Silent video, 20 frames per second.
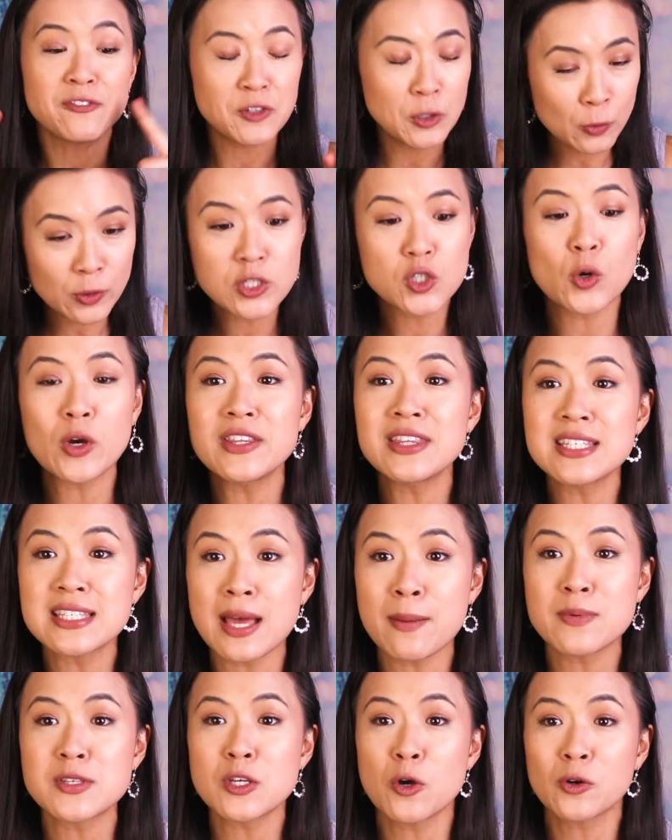if you enjoyed
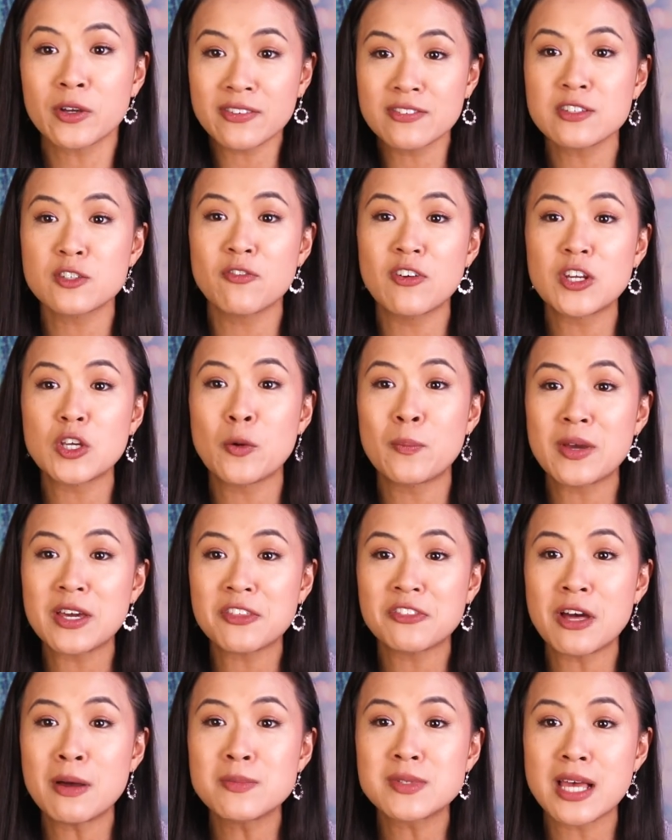this episode, give this video a
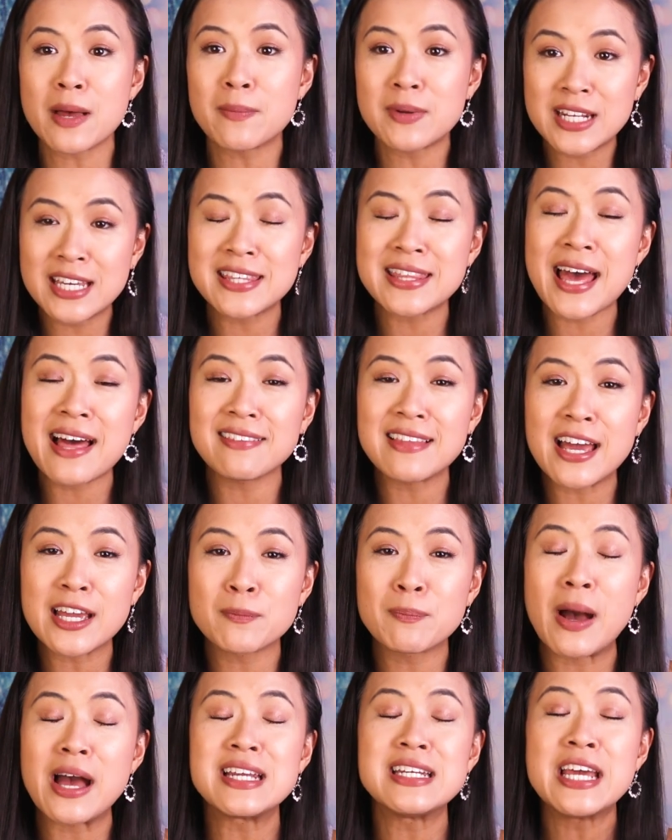big thumbs up and hit that
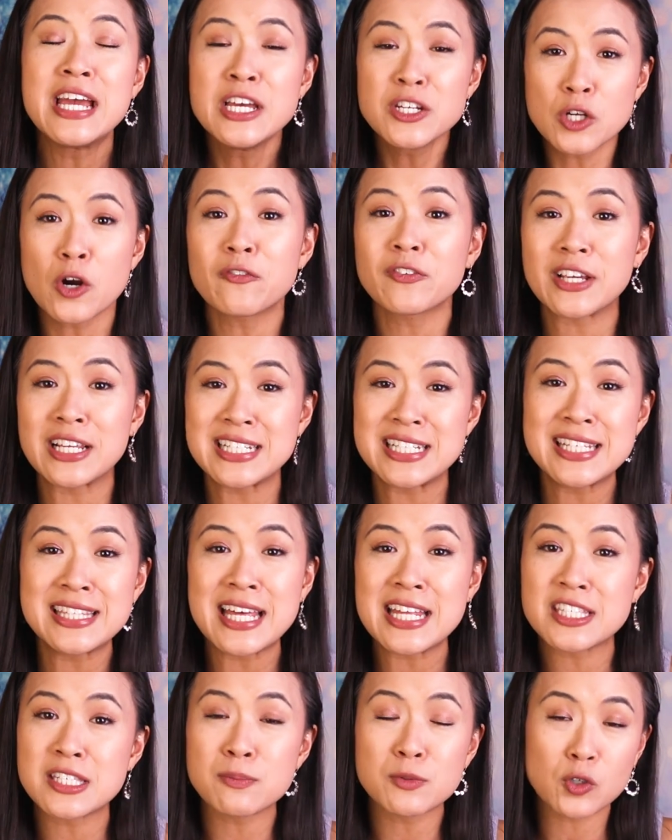like button. Don't forget forget to hit
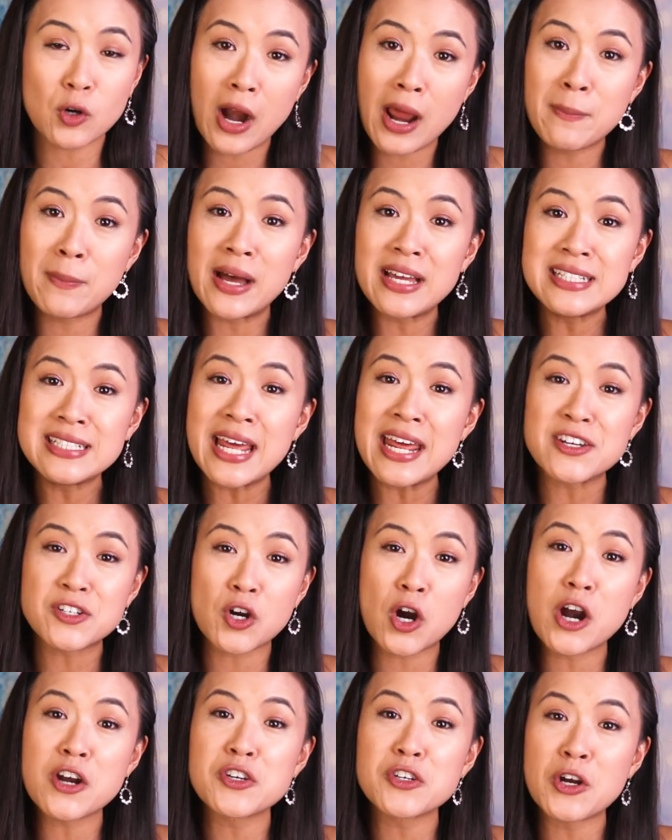that subscribe button and
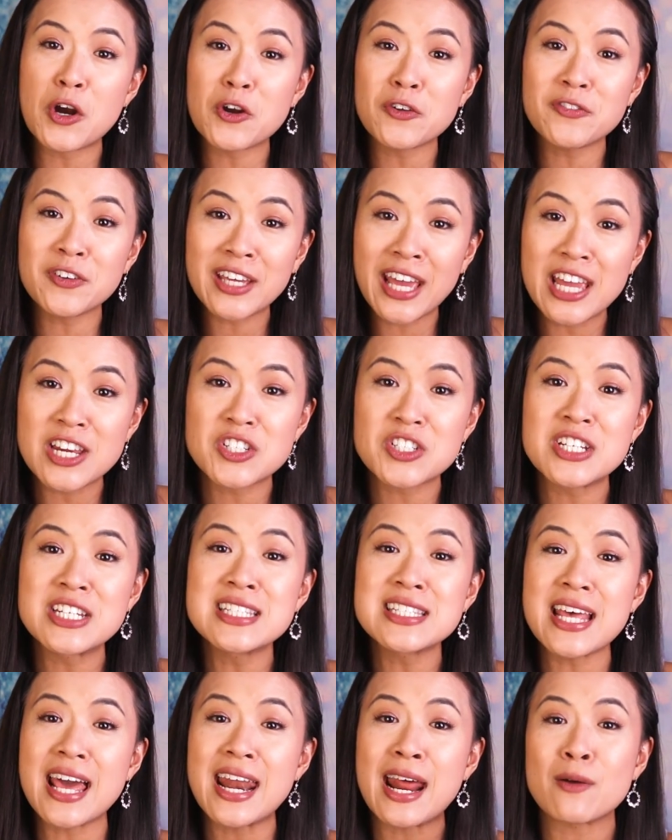turn on your
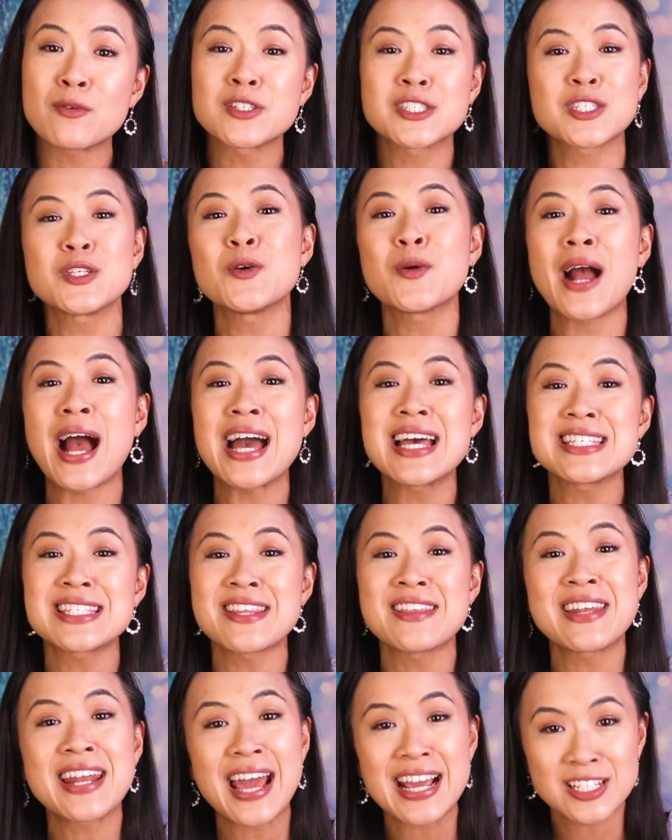notifications, and I will see you guys
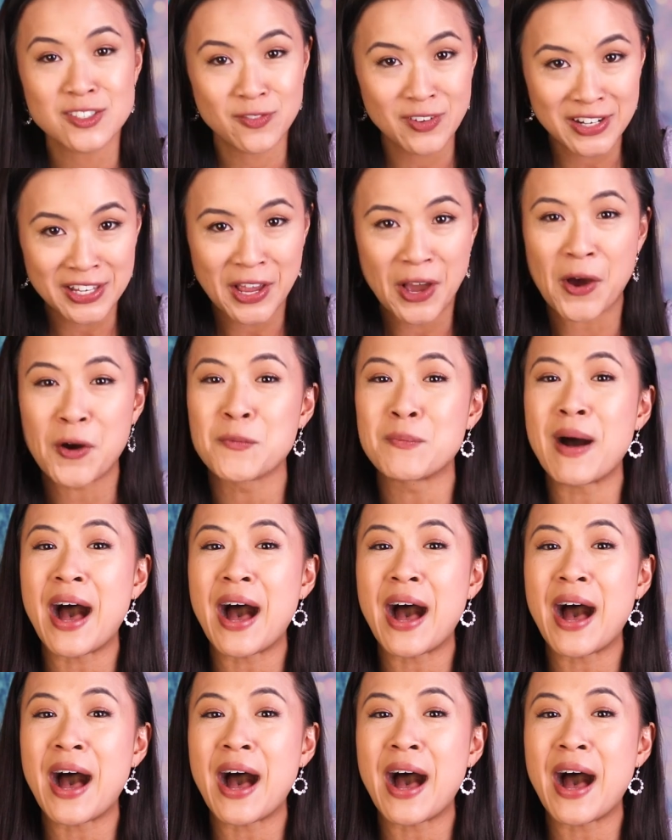in the next video.